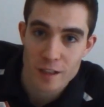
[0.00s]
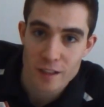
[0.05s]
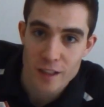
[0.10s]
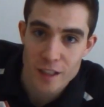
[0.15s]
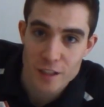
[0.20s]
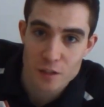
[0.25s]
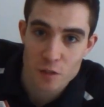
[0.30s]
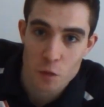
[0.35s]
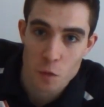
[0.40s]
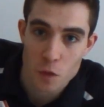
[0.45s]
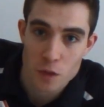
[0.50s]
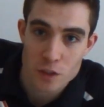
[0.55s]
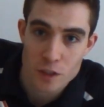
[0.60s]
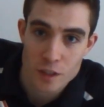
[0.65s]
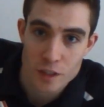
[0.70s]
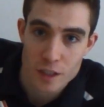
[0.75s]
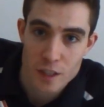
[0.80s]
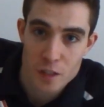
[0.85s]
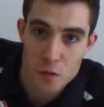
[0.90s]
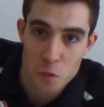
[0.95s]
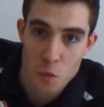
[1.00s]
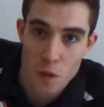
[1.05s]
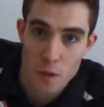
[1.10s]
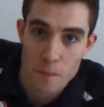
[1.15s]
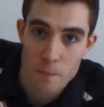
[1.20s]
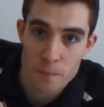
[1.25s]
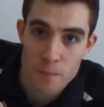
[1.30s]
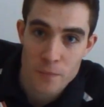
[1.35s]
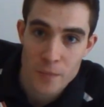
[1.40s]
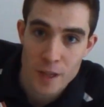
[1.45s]
Thanks for watching this
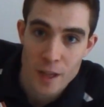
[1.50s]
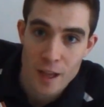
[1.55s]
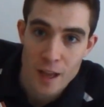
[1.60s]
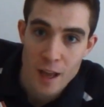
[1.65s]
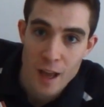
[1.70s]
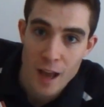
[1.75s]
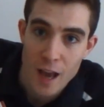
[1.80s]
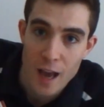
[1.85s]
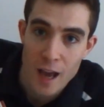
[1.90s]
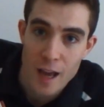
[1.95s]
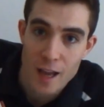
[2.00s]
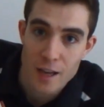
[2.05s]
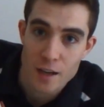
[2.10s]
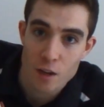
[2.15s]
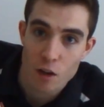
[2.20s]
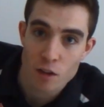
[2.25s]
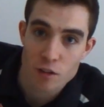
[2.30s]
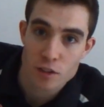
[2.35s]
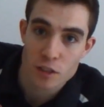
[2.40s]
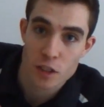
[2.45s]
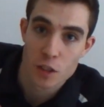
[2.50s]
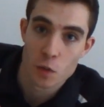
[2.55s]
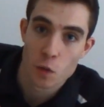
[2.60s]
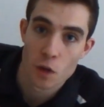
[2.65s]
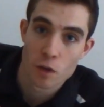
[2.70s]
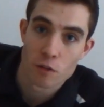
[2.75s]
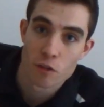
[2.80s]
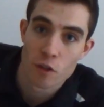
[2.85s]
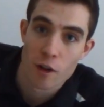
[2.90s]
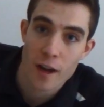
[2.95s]
one, and I'll see you
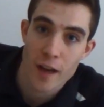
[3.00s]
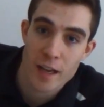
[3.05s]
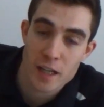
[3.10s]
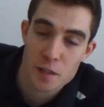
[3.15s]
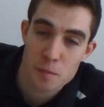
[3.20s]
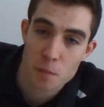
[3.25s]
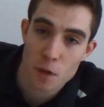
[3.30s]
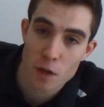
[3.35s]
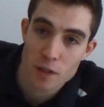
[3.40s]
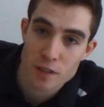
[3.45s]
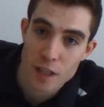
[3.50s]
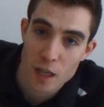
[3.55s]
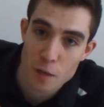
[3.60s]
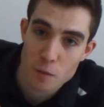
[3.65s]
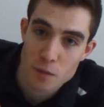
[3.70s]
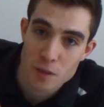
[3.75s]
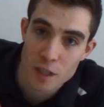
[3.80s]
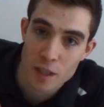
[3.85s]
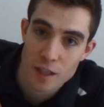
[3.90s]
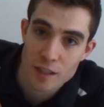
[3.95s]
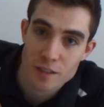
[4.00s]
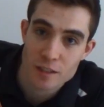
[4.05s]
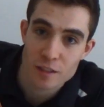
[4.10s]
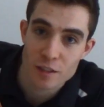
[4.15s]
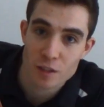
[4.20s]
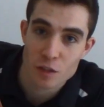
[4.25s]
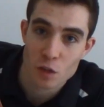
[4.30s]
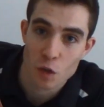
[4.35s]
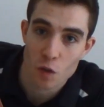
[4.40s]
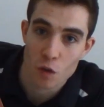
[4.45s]
over at
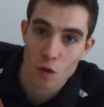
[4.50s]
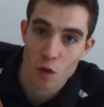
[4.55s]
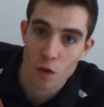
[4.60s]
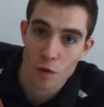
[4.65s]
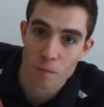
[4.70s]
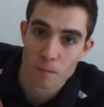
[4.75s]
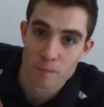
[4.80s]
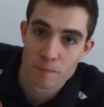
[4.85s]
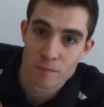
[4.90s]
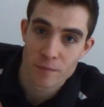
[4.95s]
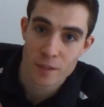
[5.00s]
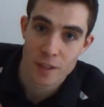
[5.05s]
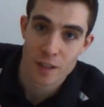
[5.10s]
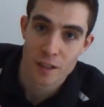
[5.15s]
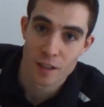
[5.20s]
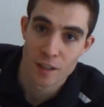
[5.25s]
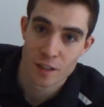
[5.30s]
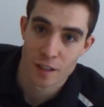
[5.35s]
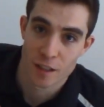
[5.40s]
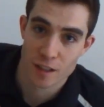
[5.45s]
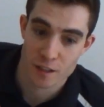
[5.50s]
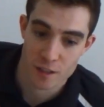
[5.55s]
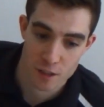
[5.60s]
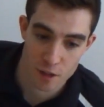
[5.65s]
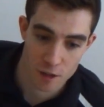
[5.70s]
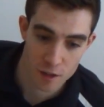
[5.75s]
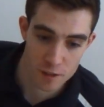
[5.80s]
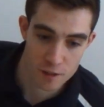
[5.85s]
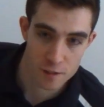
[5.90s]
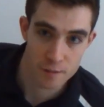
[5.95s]
experttabletennis.com. Thanks
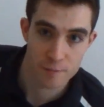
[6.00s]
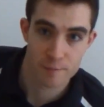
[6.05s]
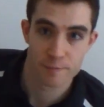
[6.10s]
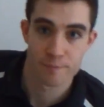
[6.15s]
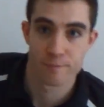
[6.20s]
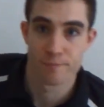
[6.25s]
guys.